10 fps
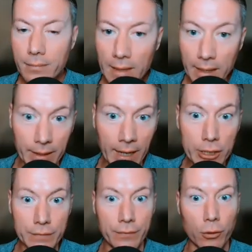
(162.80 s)
And the
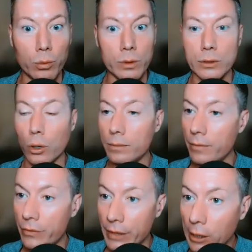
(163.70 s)
H4 was
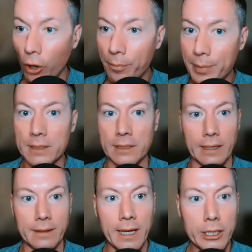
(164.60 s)
the
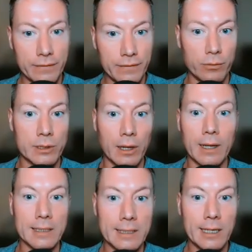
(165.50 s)
opposite. The H4 was
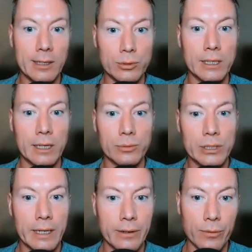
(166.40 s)
like sell, sell,
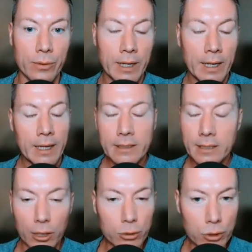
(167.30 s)
sell.
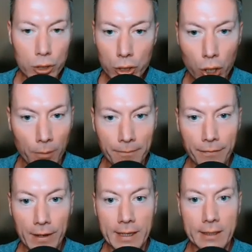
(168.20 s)
So
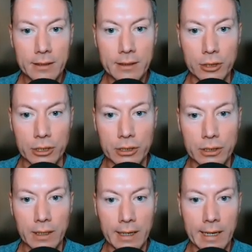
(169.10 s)
conflict, just
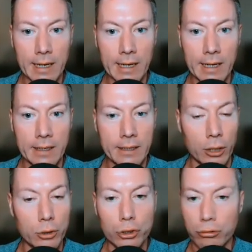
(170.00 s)

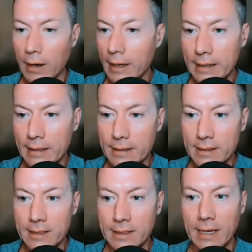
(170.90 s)
no trade,
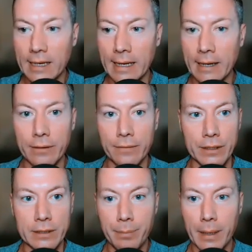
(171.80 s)
stayed out of
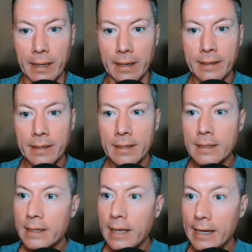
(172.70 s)
this pair.
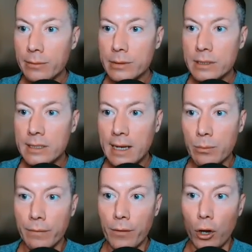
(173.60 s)
And it was the same
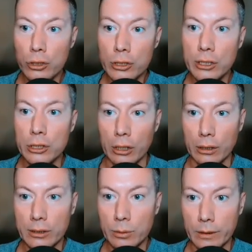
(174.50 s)
with Aussie dollar
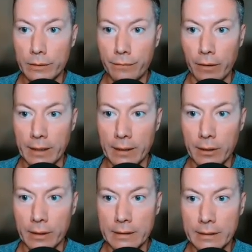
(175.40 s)
Swiss franc,
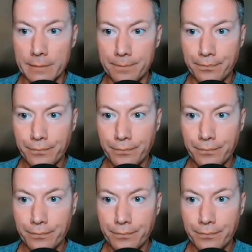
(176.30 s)
guys.